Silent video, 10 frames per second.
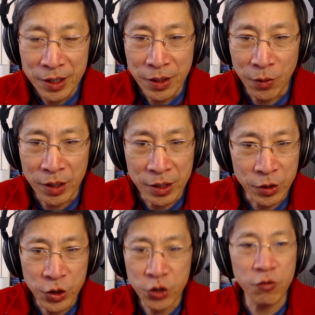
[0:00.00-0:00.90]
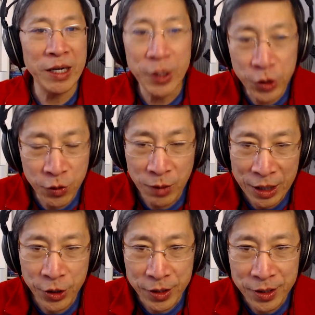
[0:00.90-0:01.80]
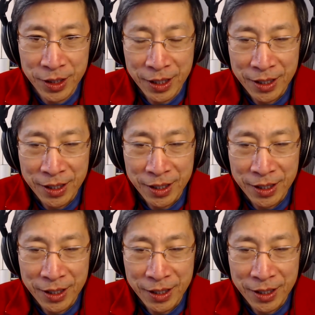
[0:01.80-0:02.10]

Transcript: or in strange directions